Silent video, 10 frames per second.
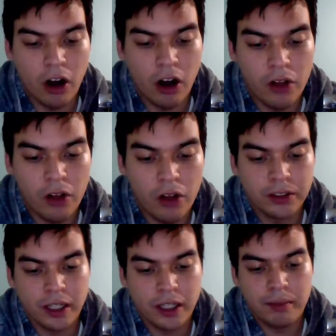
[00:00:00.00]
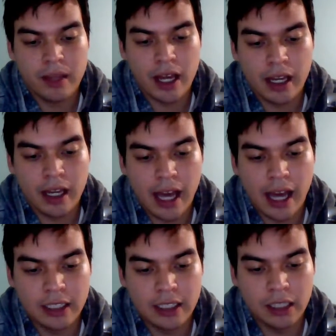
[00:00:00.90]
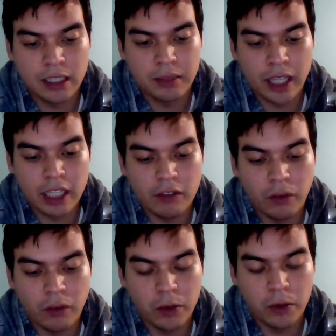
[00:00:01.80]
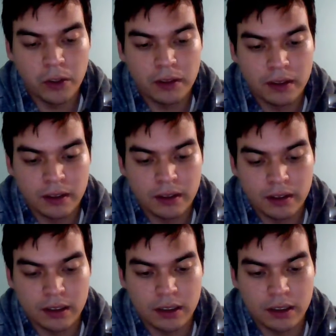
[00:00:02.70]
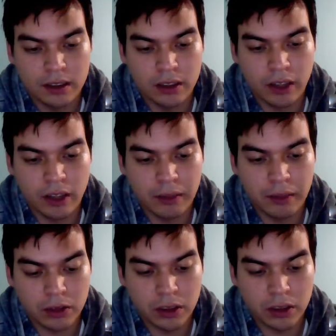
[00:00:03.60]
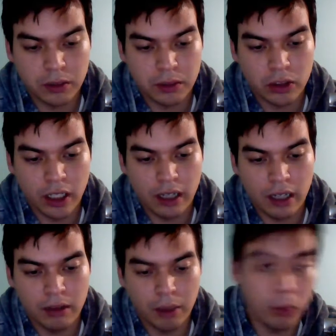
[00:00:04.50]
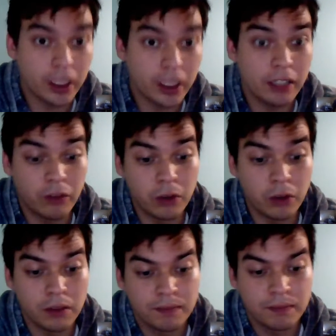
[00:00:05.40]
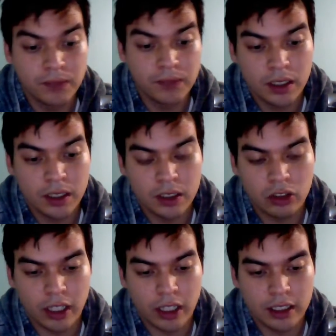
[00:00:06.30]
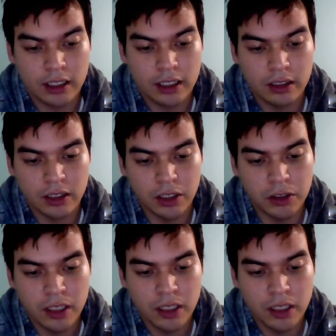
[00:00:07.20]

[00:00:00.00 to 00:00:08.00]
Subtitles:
all those up, that adds up to 84. So I'm just going to subtract, 0.84, subtract it. So